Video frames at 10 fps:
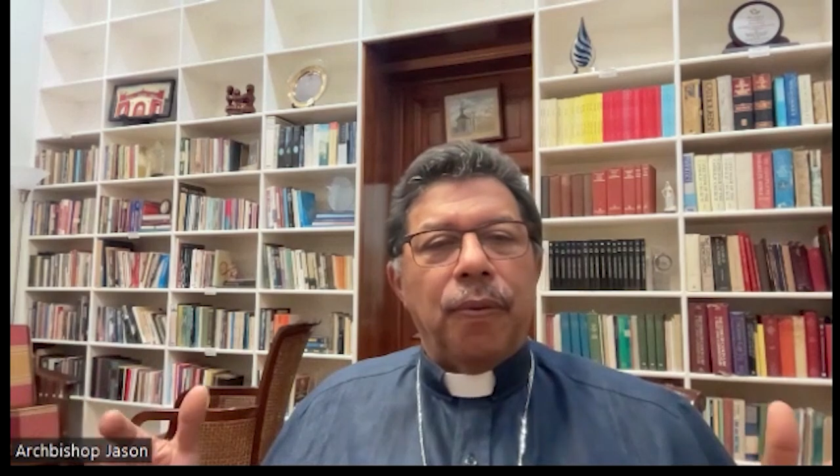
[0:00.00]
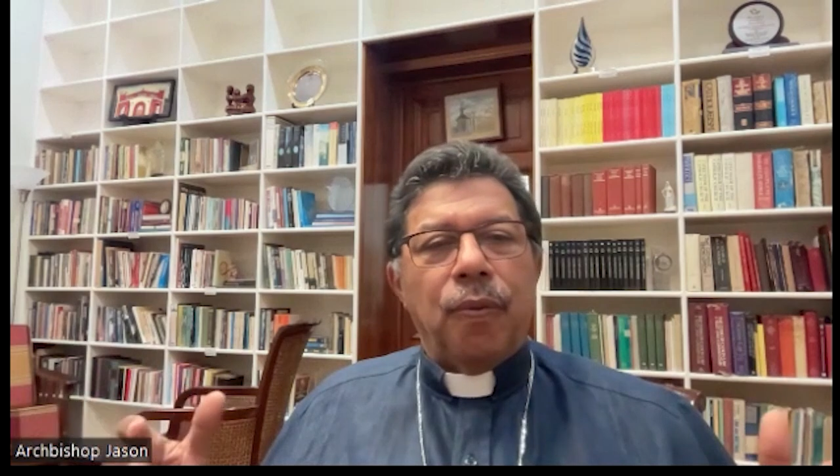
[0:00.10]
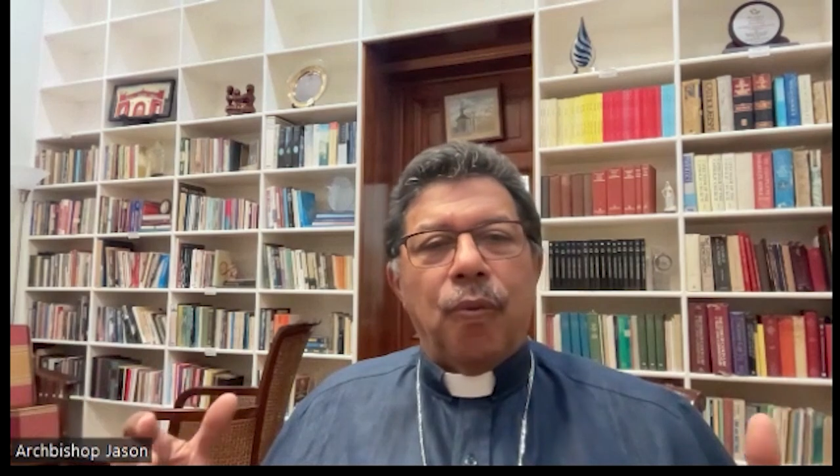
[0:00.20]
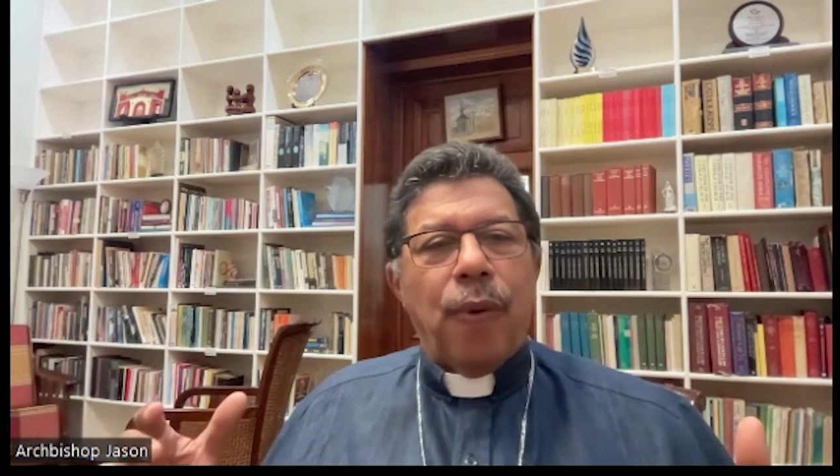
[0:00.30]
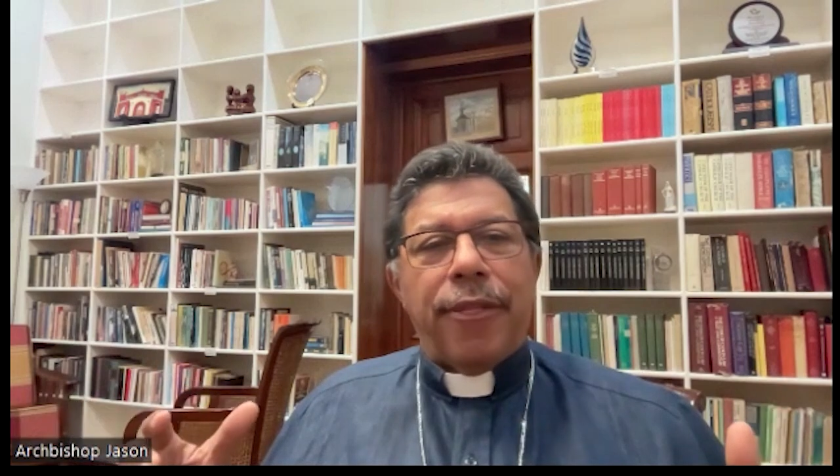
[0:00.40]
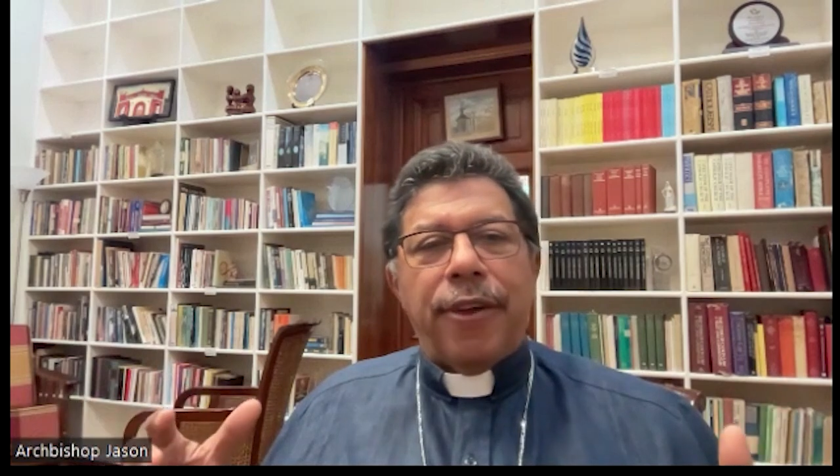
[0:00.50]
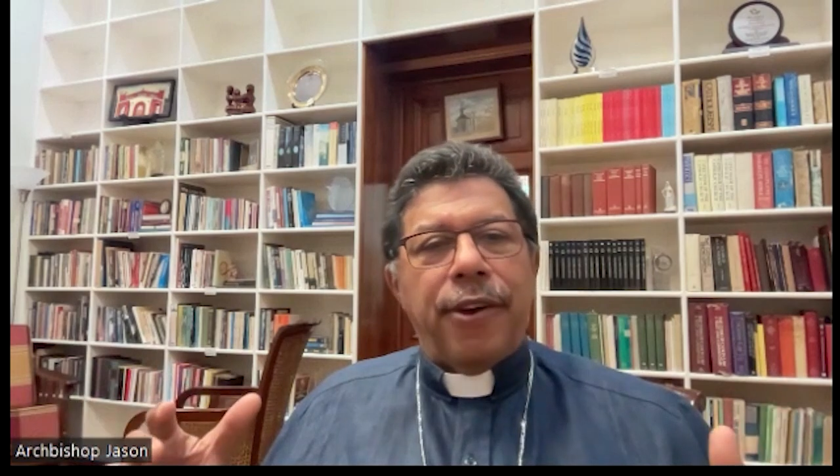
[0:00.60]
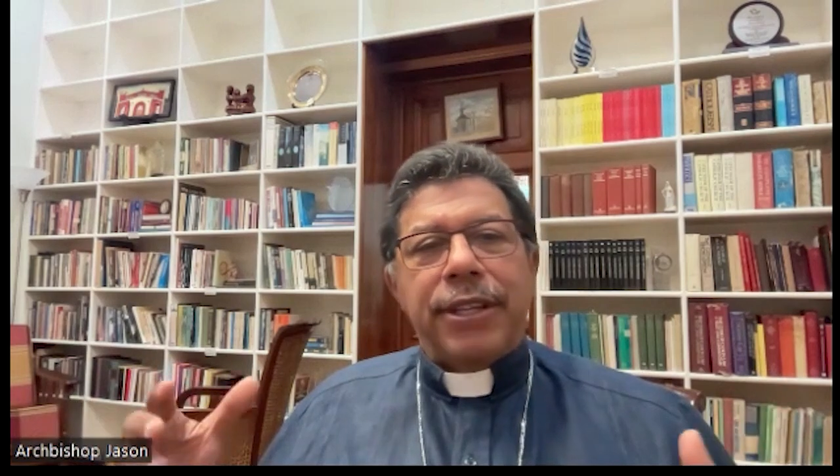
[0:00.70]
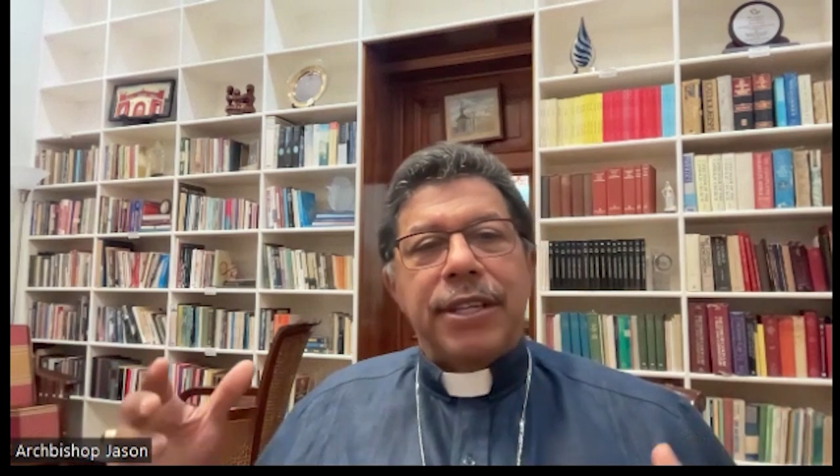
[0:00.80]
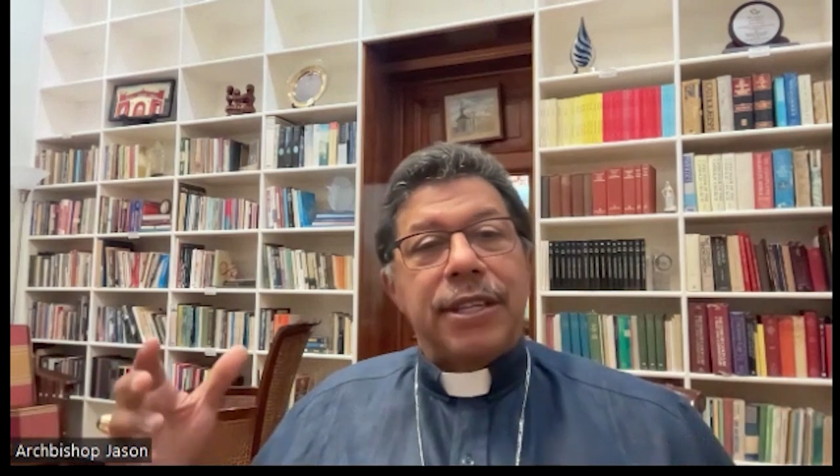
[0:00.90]
whether
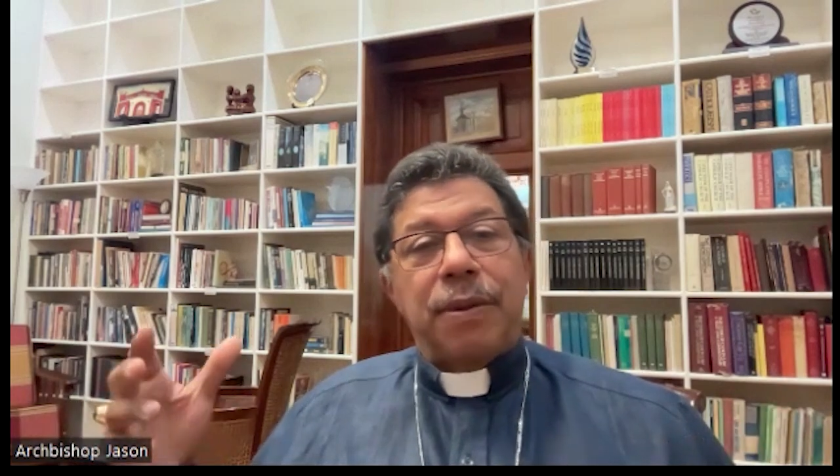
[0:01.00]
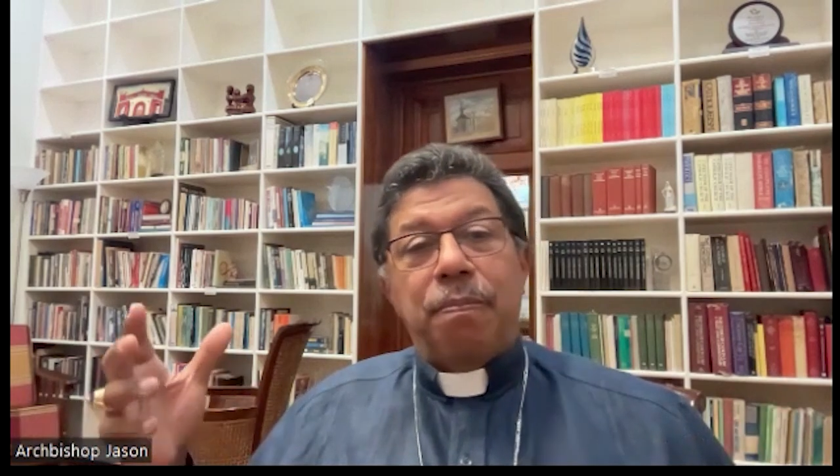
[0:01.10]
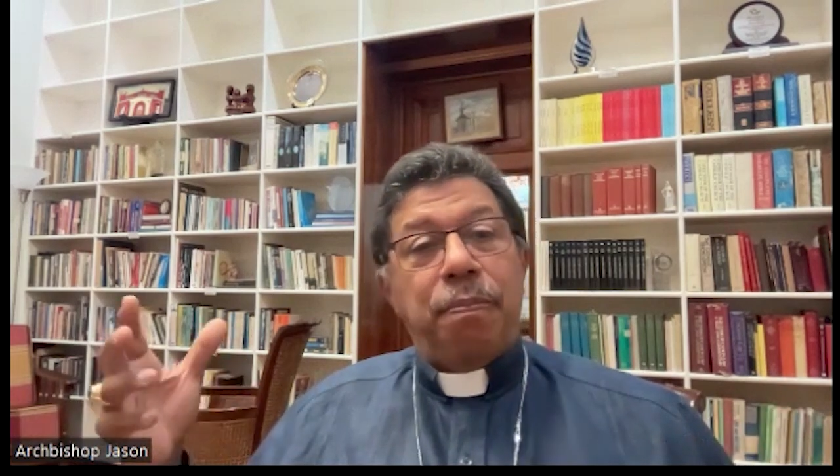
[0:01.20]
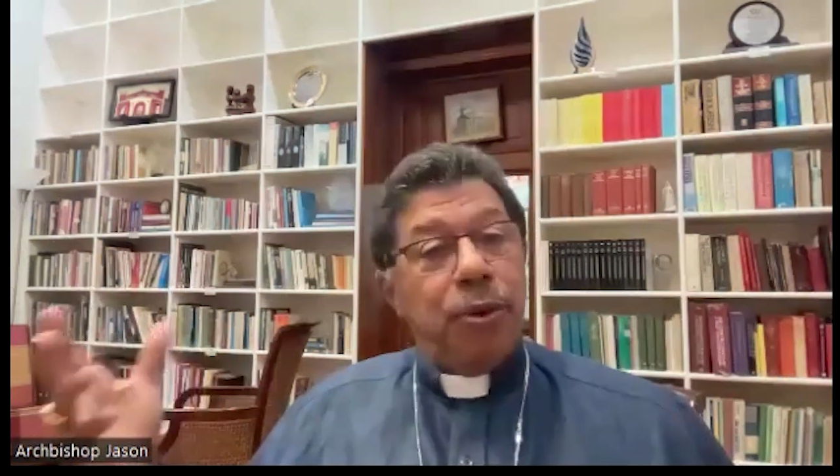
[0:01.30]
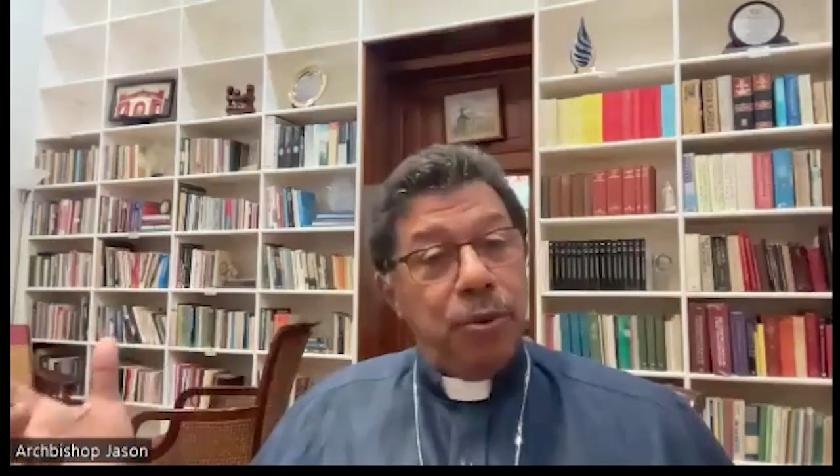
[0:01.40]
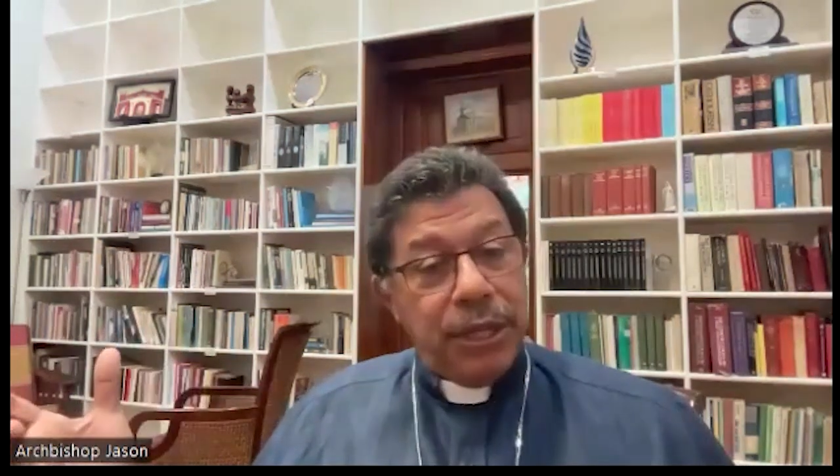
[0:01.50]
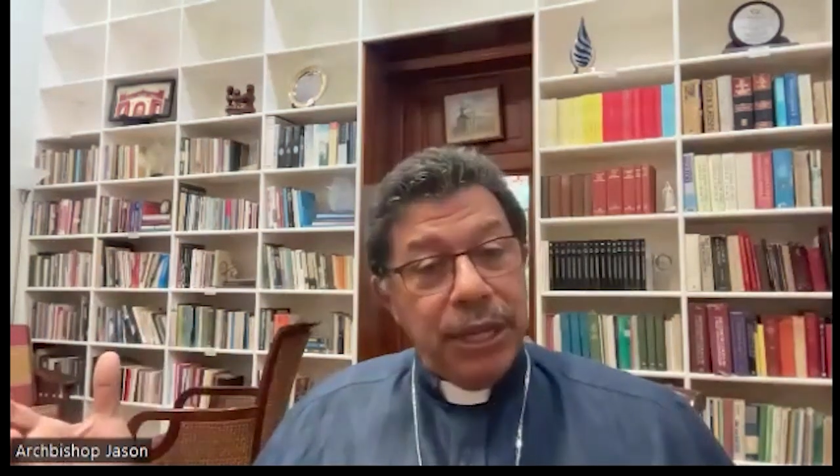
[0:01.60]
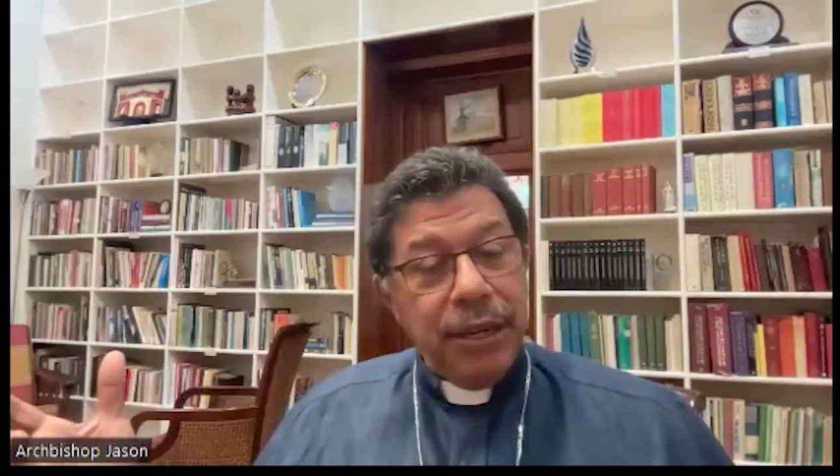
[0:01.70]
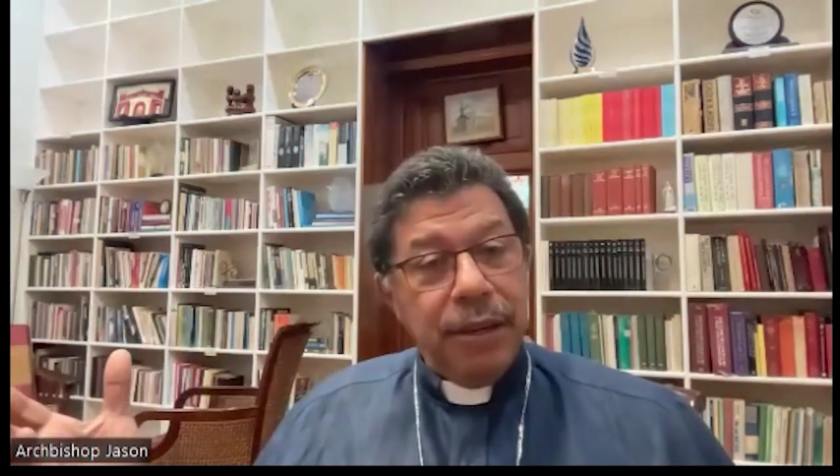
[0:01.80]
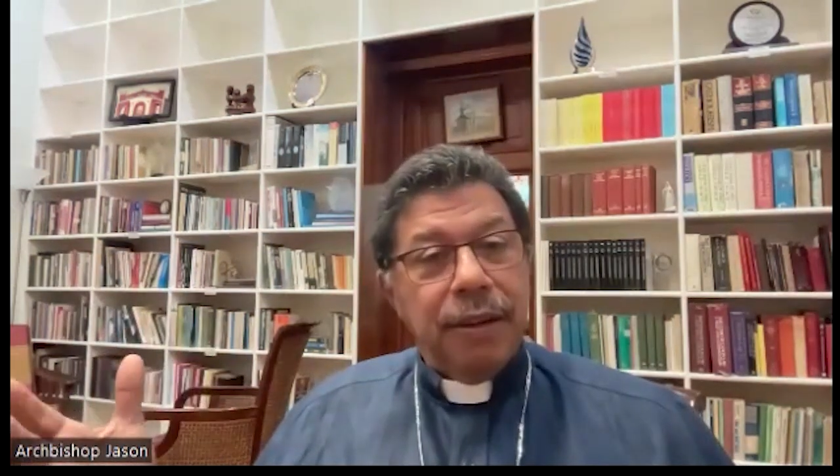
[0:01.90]
it is in
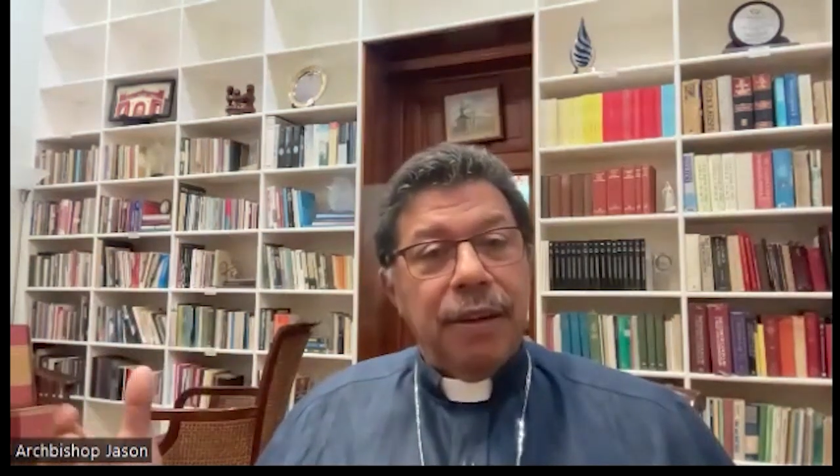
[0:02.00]
beauty